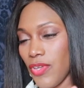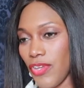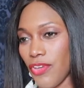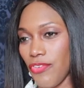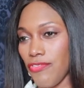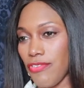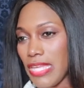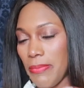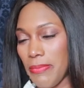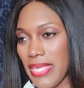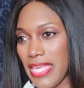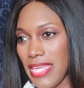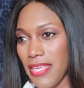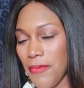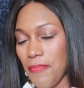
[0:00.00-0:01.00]

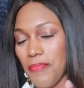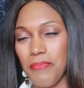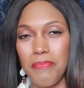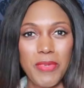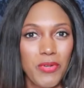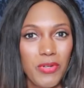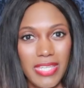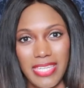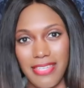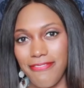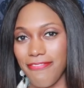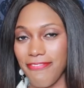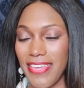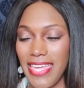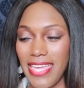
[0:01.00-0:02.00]
creamy milky
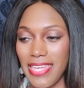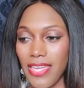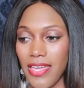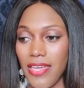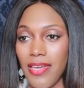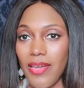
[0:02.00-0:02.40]
fig